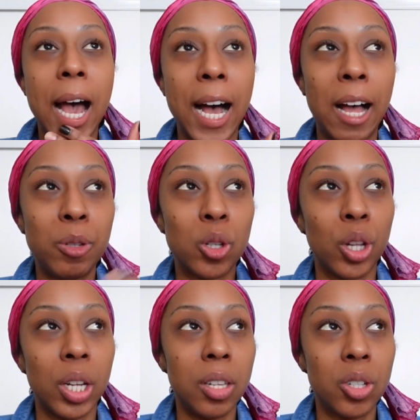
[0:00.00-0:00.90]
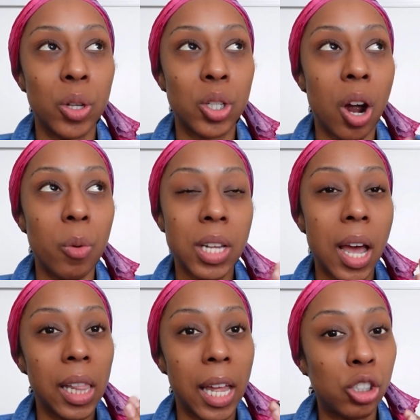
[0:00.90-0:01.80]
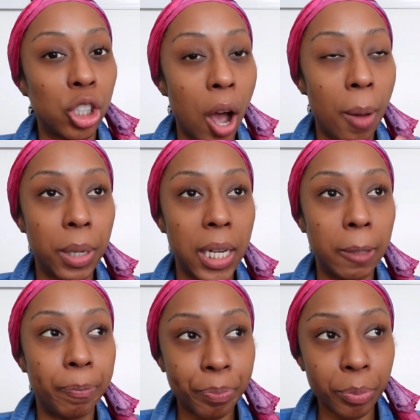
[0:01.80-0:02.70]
Um, so, the, so the scar was kind of like choppy.